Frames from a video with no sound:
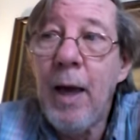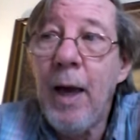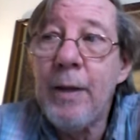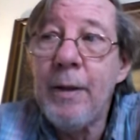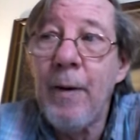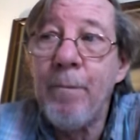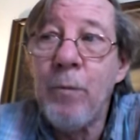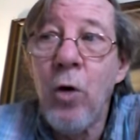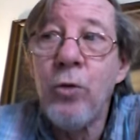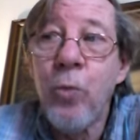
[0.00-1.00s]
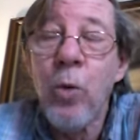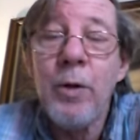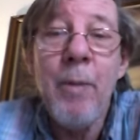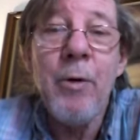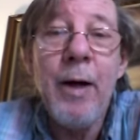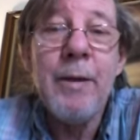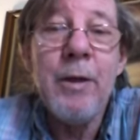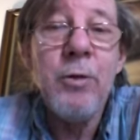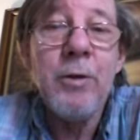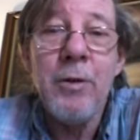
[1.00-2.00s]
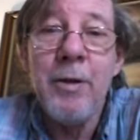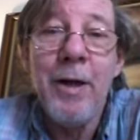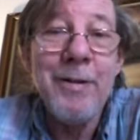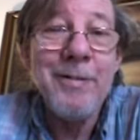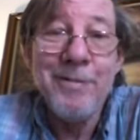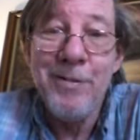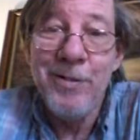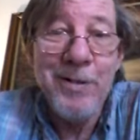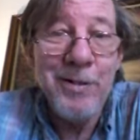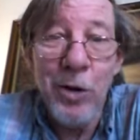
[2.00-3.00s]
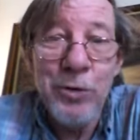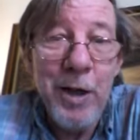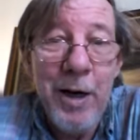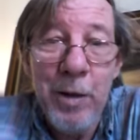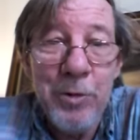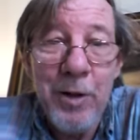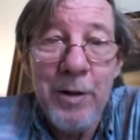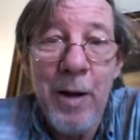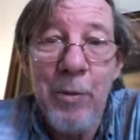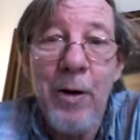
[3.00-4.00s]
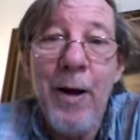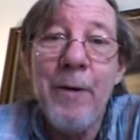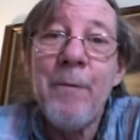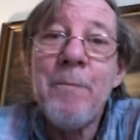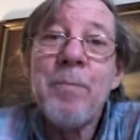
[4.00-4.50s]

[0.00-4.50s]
And um, those four Democratic districts are like close to 80% Democrat.